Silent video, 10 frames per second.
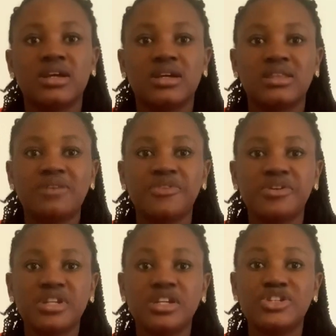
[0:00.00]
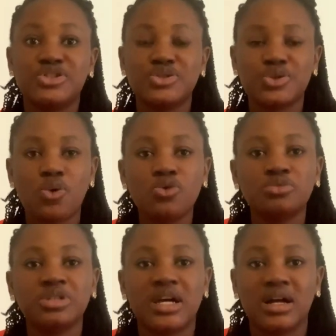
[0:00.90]
that very day he just called
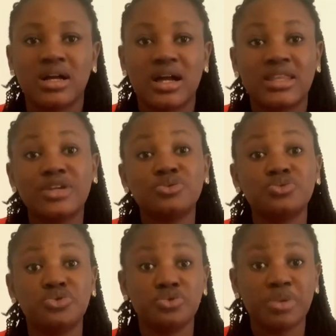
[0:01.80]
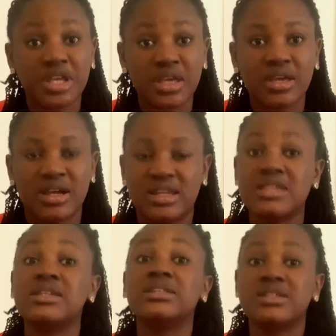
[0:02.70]
me that can I do donkey, and I
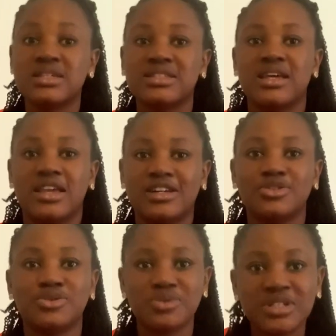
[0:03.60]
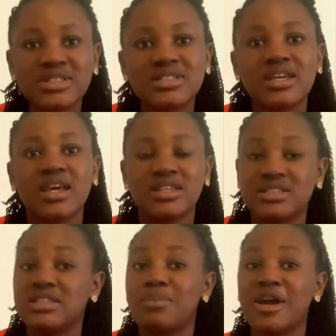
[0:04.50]
said yes, I can do it. He
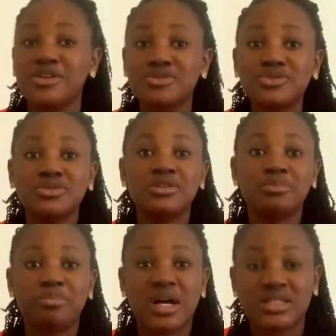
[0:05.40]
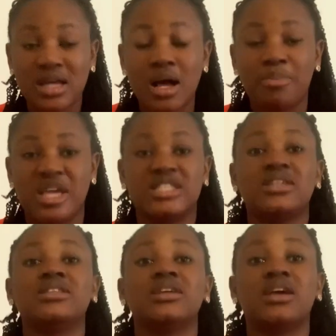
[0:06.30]
said, am I used to the pass app? I said
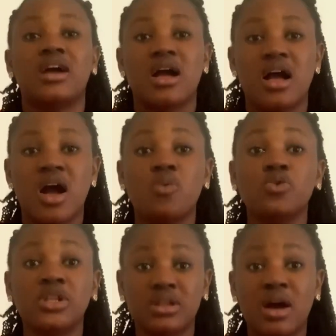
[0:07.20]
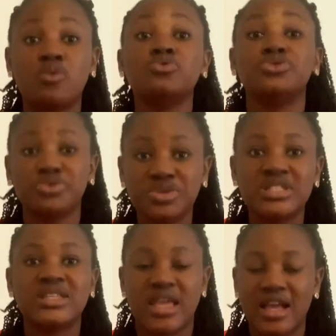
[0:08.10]
I would do it.
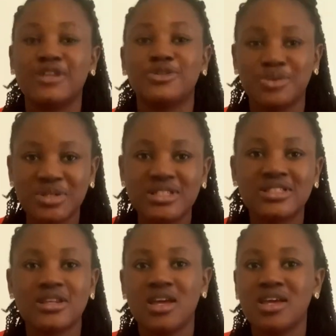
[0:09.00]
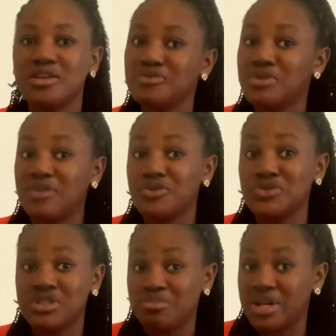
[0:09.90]
I can do it, even though I've not
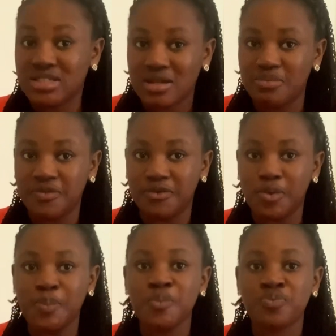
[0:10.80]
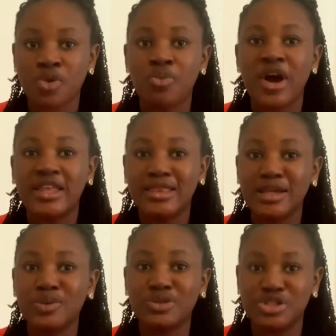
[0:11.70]
used the pass app before. But I
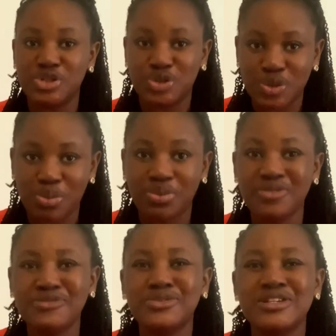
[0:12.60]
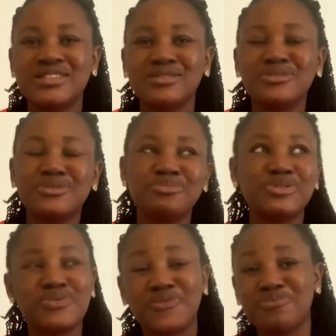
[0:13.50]
learned on the job, even though there's a little
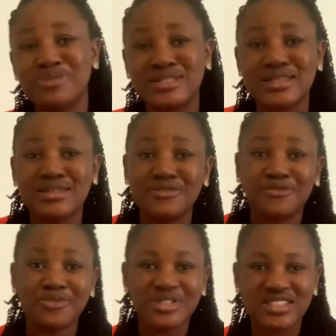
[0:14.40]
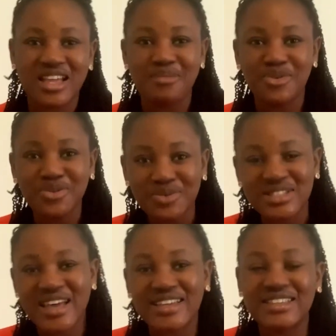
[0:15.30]
bit of mistake the first time,
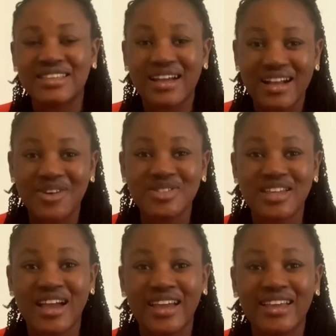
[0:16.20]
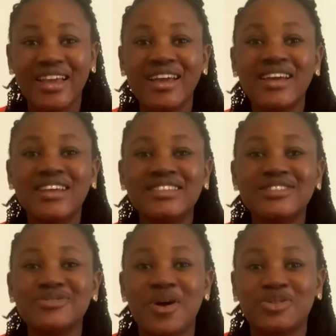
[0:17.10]
tag in, tag out. I didn't
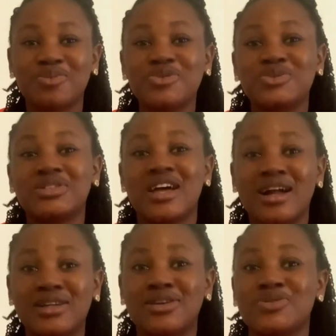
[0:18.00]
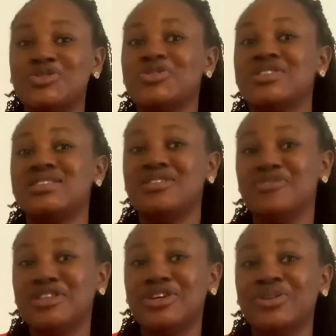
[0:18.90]
know I was supposed to tag out. I was just
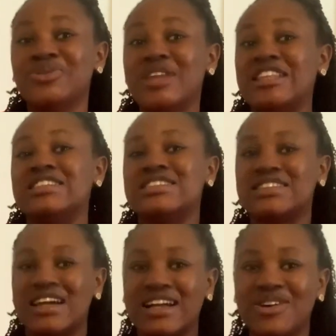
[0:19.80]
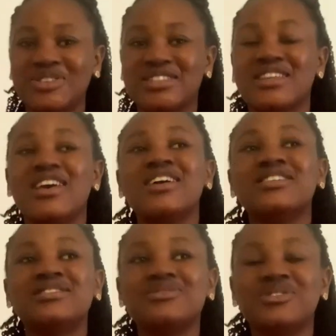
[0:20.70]
saving alone. I didn't tag out. So